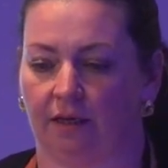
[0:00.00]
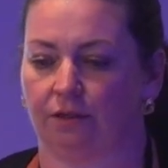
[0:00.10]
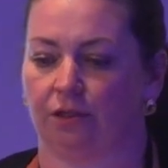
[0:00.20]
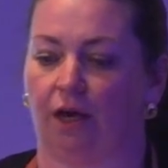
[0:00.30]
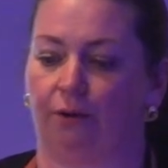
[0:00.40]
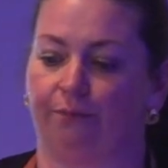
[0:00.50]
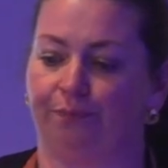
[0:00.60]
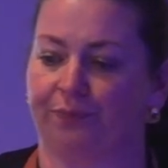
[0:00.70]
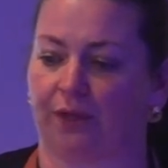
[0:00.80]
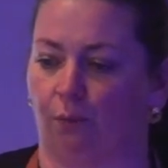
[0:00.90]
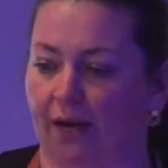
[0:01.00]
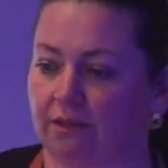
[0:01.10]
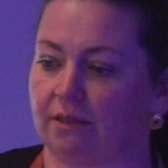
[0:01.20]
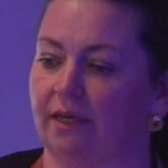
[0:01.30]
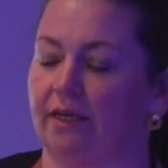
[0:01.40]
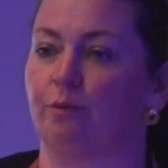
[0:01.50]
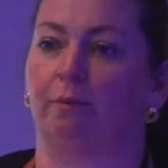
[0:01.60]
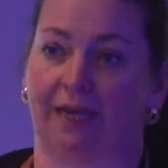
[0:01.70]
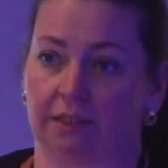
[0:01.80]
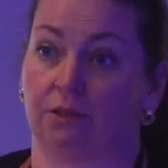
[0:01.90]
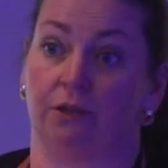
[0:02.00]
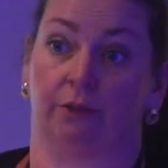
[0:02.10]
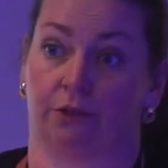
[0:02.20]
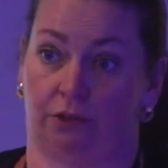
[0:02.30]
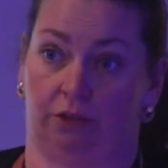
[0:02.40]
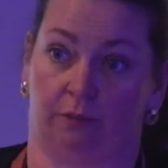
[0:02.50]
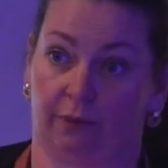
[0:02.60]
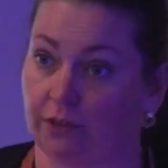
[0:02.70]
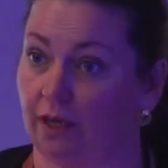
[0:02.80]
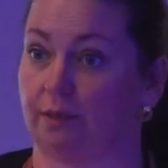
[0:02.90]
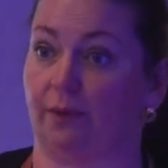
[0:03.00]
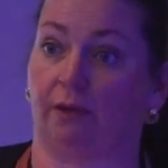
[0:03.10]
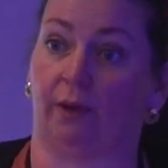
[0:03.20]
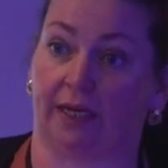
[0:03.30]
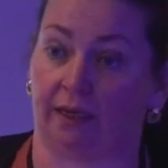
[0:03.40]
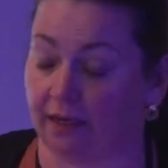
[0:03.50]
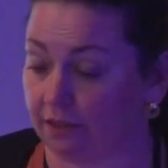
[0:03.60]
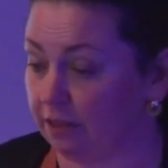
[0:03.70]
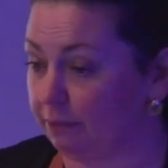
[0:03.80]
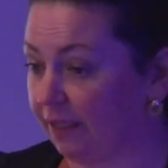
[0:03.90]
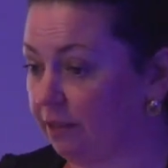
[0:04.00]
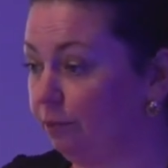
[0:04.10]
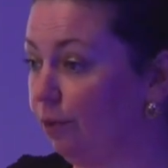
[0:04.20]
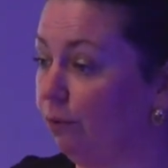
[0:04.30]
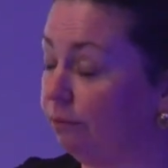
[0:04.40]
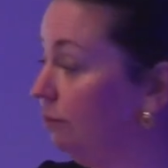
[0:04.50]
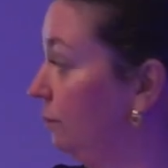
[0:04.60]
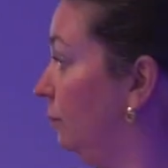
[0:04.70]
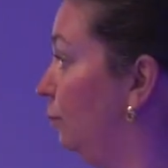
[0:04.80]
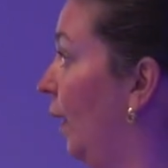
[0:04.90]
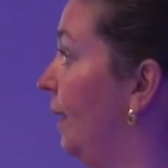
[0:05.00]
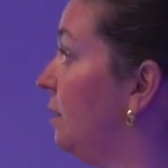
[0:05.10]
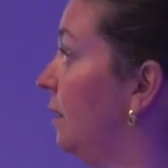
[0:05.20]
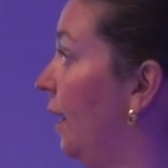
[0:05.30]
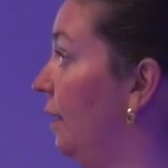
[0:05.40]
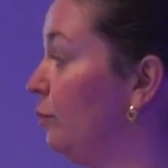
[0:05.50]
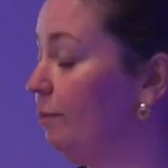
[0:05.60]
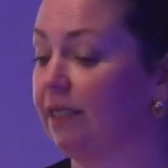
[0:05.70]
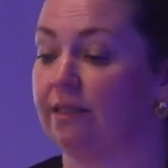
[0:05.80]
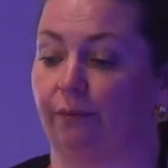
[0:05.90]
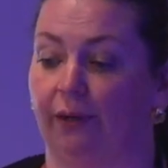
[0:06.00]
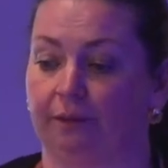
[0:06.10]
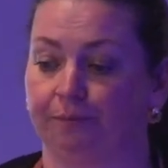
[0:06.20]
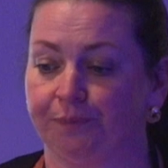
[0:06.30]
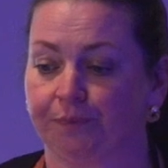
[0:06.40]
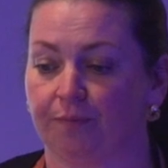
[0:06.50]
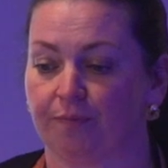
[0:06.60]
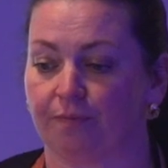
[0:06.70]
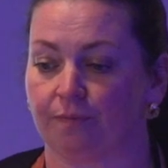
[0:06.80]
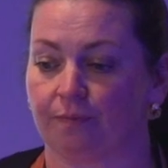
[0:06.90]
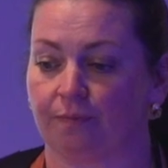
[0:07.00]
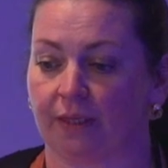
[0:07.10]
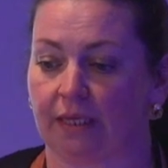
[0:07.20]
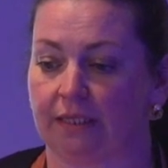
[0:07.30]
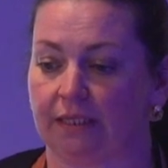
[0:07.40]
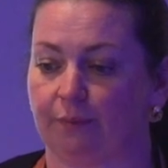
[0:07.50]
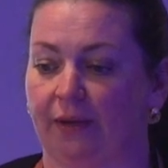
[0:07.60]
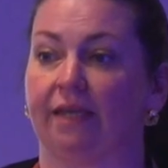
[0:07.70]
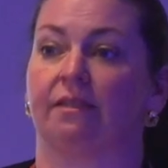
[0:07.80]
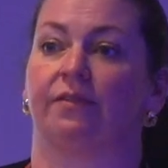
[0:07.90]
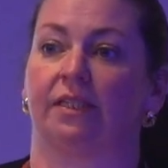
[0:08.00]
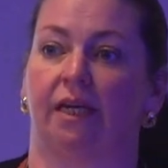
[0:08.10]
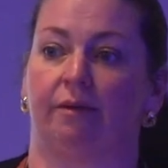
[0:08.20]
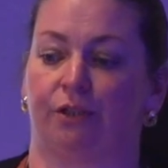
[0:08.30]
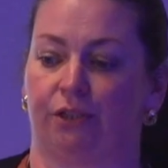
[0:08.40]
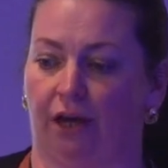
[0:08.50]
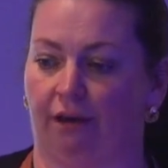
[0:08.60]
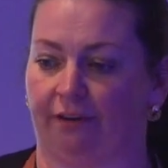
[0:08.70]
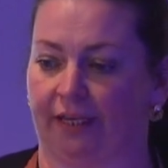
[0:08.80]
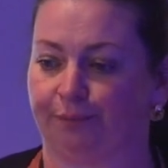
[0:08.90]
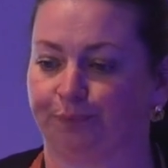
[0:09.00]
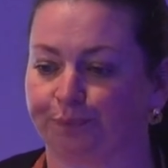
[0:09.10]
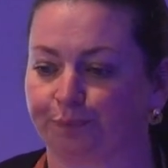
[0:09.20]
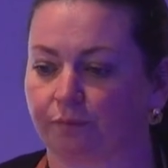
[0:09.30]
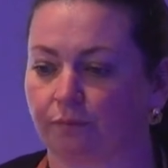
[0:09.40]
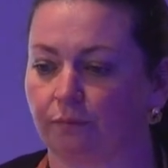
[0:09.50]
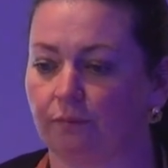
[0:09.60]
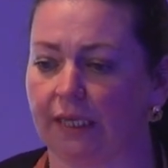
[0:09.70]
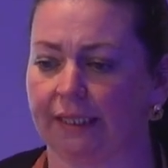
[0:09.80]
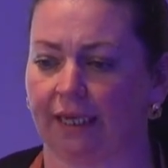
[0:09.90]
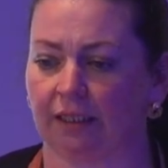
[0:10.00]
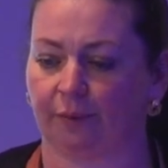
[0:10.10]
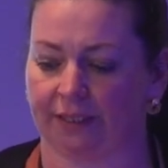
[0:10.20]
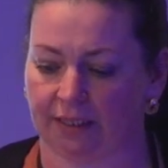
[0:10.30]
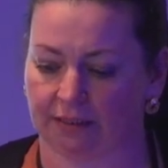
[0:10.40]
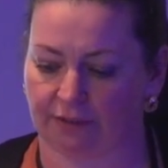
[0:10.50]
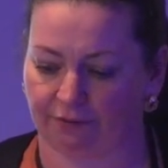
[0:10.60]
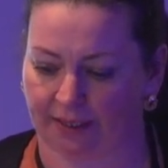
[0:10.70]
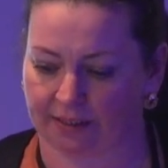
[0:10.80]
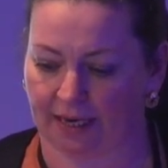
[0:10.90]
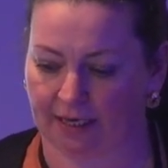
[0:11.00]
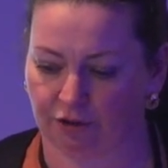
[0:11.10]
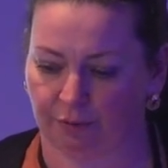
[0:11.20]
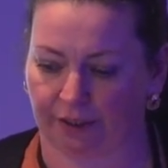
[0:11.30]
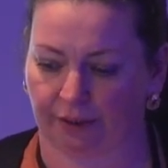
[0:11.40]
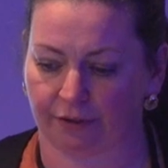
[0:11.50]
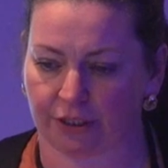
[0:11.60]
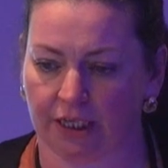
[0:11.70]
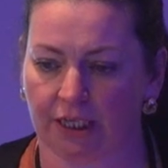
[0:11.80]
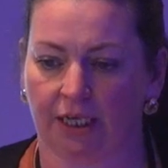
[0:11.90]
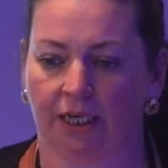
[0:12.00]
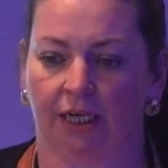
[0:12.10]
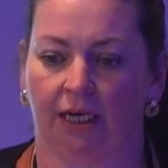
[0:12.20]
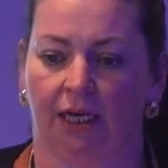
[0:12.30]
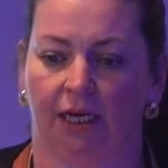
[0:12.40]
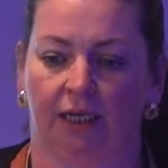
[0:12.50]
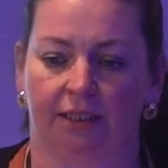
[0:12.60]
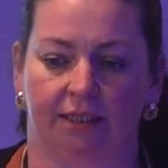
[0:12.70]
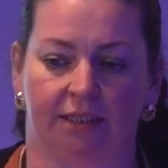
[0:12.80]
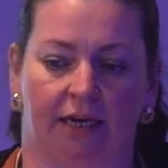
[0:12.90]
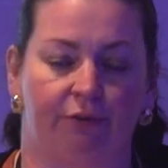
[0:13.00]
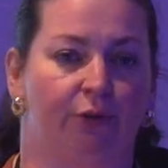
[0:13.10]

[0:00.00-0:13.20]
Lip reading: So why does engagement matter to us? You know, we've talked about why connections matter, but why does engagement matter? Well, as part of the same survey, Gallup identified attributes to staff